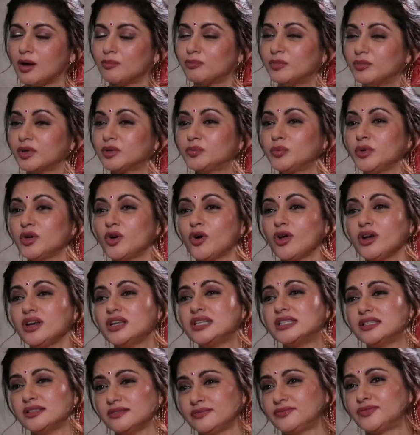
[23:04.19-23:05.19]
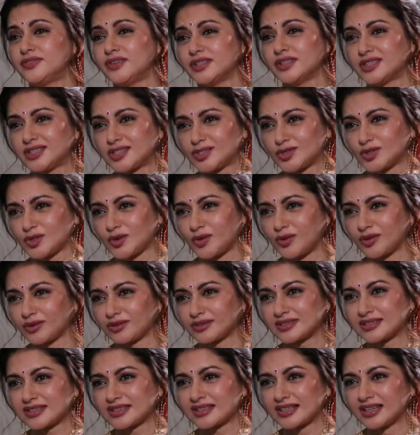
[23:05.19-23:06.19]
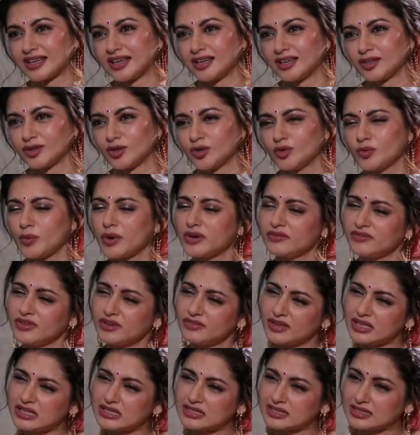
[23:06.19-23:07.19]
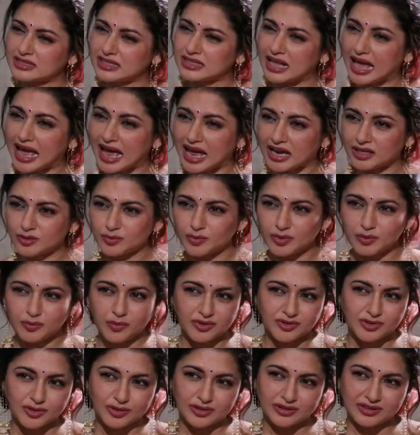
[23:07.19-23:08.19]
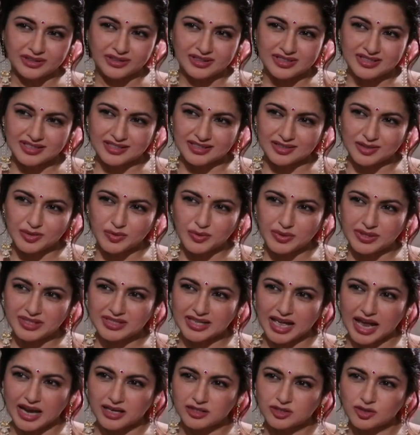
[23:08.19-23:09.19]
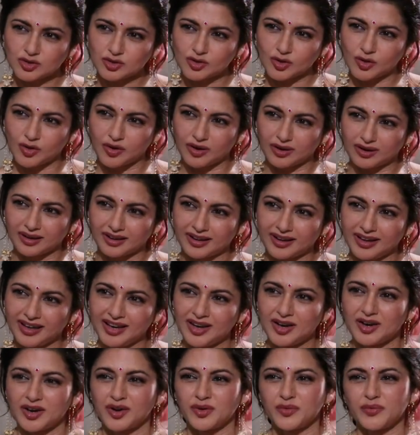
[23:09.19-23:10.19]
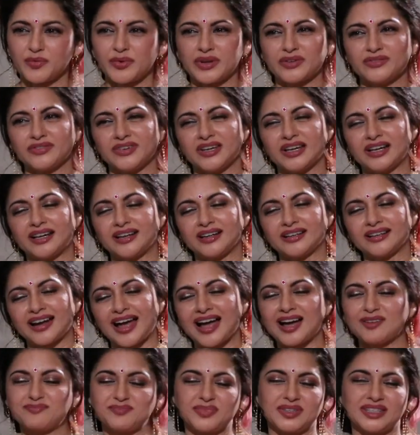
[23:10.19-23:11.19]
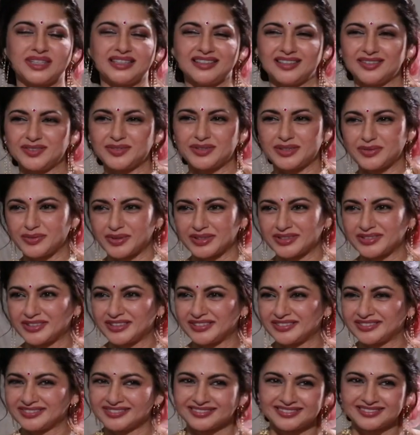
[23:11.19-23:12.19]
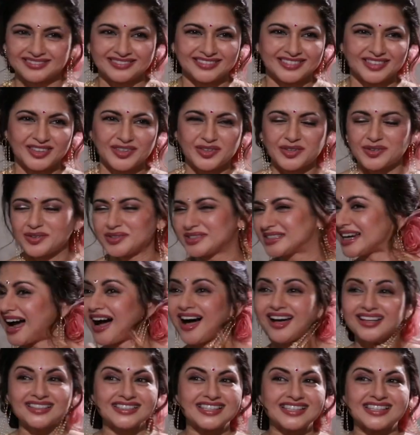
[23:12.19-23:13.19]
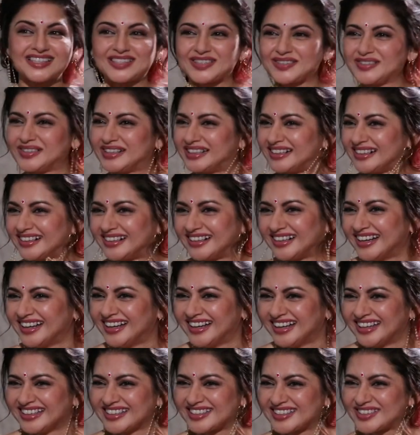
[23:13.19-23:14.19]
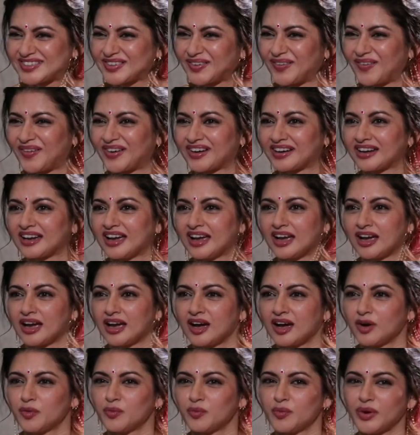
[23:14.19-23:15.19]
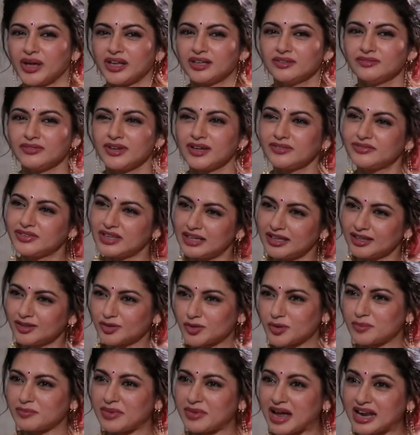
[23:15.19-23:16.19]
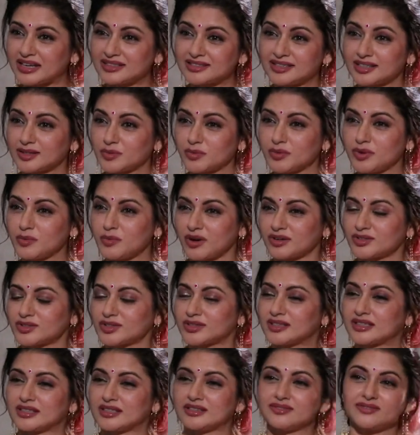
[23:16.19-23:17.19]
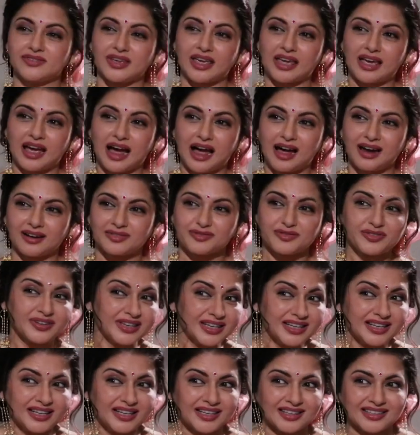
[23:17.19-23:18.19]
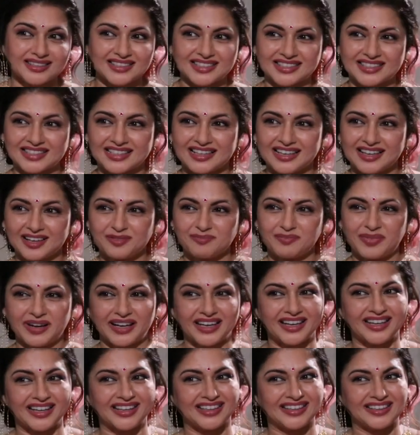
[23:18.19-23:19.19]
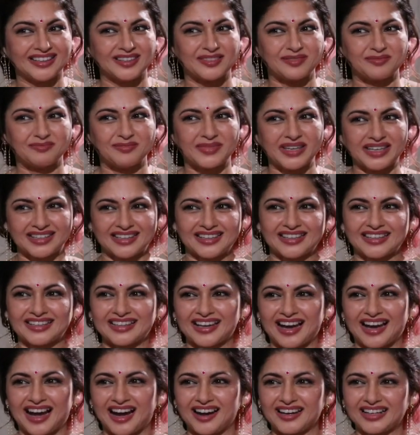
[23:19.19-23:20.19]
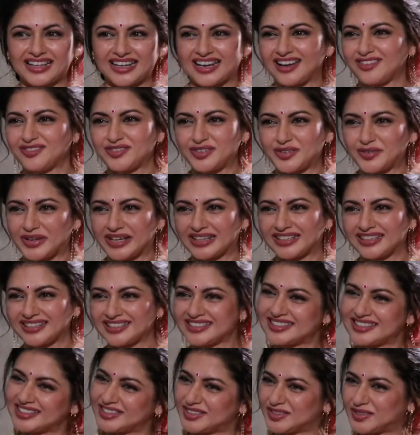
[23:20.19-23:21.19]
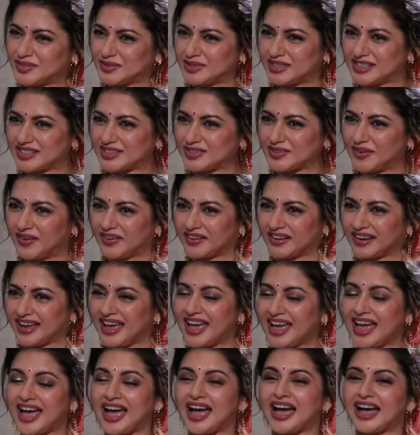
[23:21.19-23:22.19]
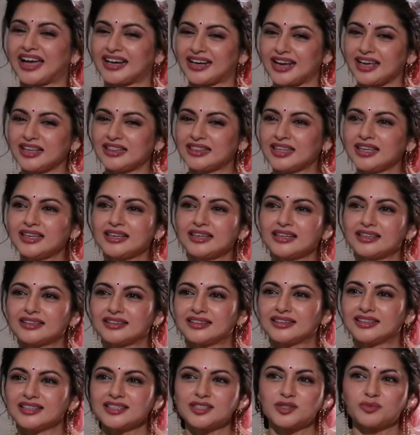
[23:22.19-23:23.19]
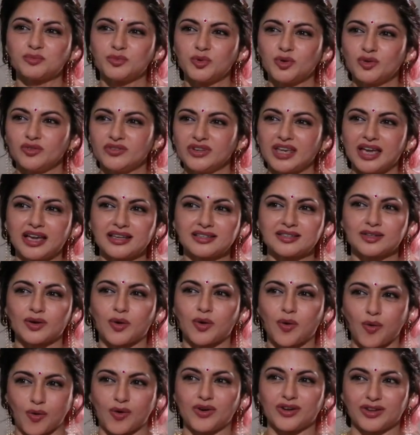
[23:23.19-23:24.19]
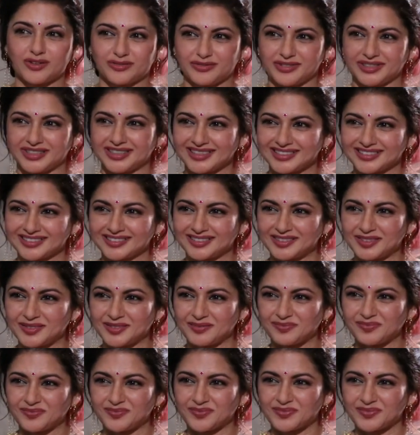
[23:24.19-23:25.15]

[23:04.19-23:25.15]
But we all live with songs. You know, when we feel sad, we want to listen to a sad song. When we are happy, we want to, you know, dance to a song. When we are feeling romantic, we want to convey our feelings by making our loved one listen to a song. And I think this movie has all of it.